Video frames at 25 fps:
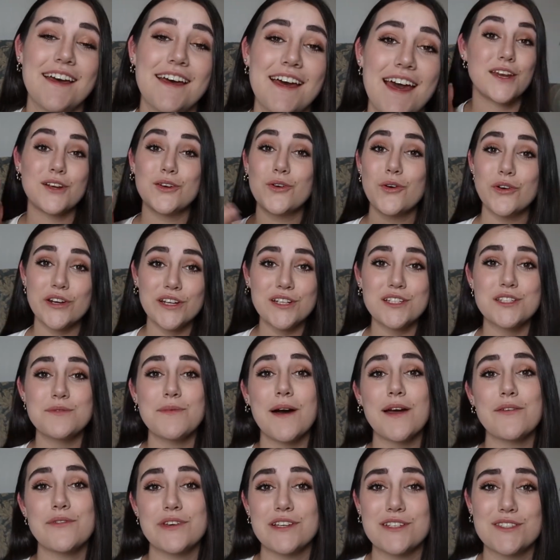And according to
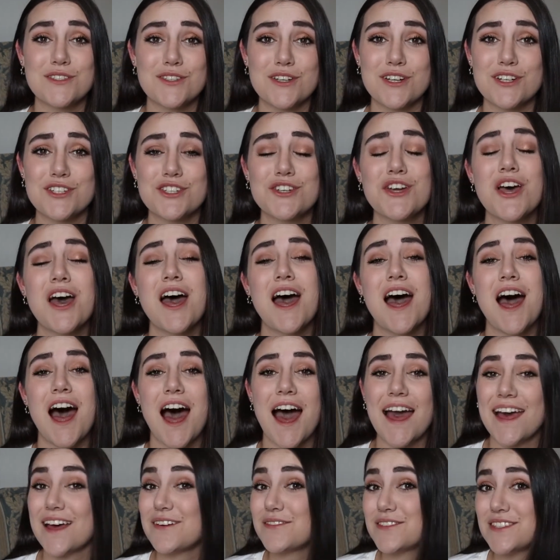my research,
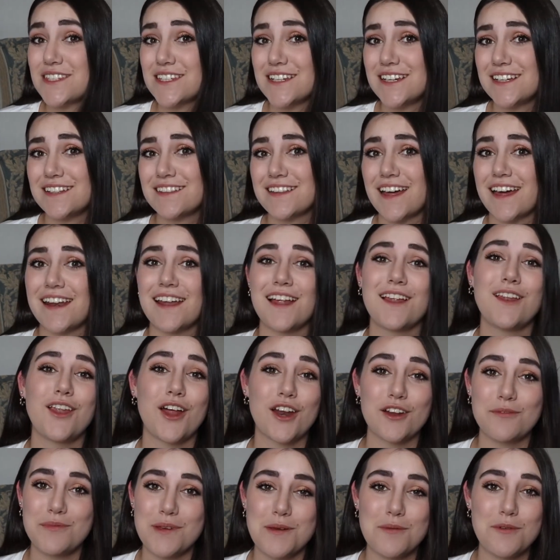I have seen that a
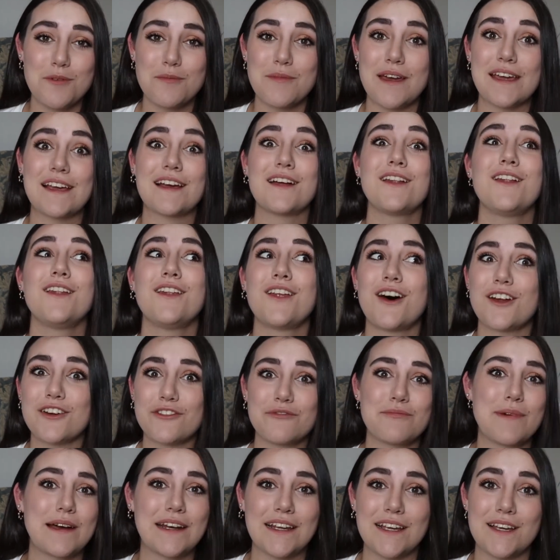lot of people make a lot
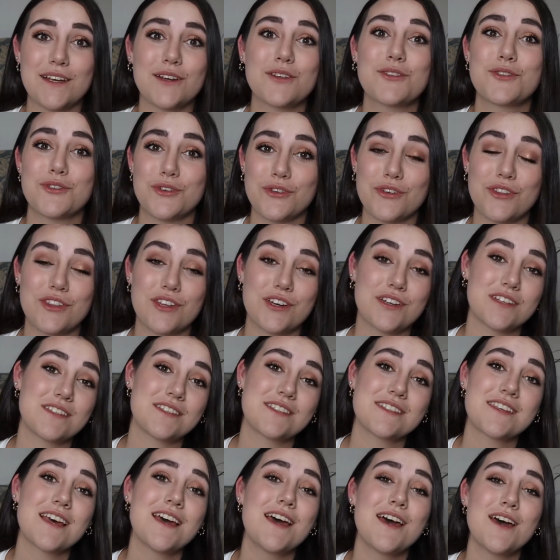of money through
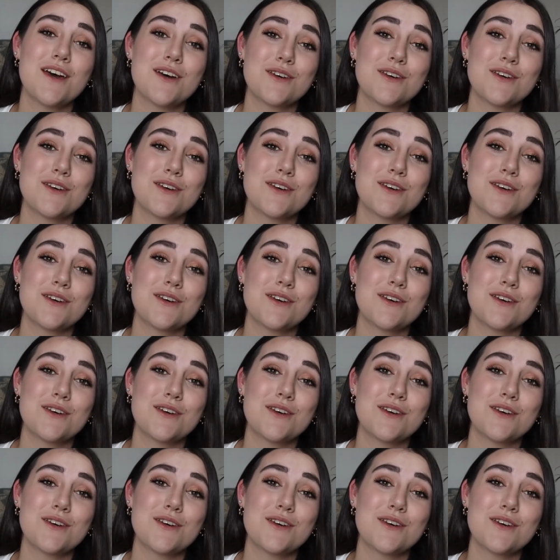this.